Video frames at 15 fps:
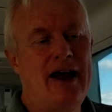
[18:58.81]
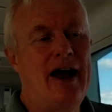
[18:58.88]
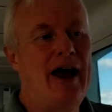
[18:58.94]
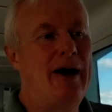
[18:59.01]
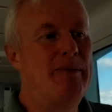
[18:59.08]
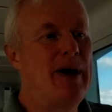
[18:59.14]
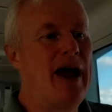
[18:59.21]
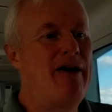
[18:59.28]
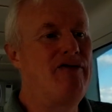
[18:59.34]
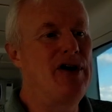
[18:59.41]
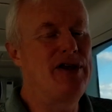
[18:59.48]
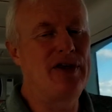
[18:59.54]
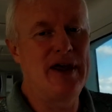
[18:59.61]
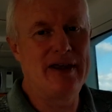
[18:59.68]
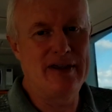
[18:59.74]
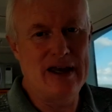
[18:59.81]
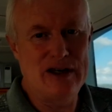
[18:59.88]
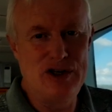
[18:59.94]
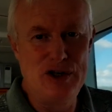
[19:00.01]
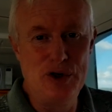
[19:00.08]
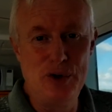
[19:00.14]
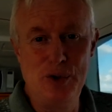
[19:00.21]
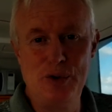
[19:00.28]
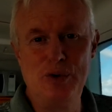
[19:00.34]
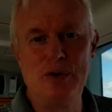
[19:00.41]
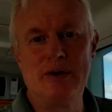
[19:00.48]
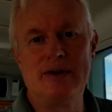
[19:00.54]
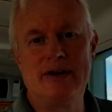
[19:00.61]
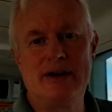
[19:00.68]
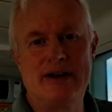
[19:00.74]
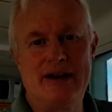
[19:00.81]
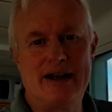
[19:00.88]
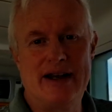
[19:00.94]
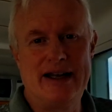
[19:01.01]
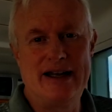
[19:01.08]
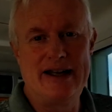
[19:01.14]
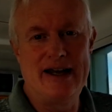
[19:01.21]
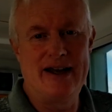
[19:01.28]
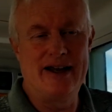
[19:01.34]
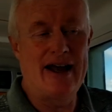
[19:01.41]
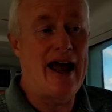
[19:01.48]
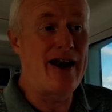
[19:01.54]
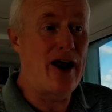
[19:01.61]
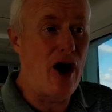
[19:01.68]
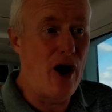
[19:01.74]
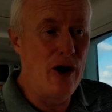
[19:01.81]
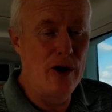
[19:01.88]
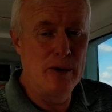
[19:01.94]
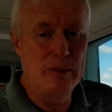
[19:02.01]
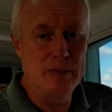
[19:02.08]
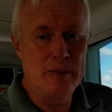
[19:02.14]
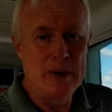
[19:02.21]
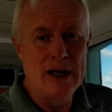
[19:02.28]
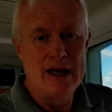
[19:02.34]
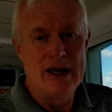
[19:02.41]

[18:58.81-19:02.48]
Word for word: um, everything that you at home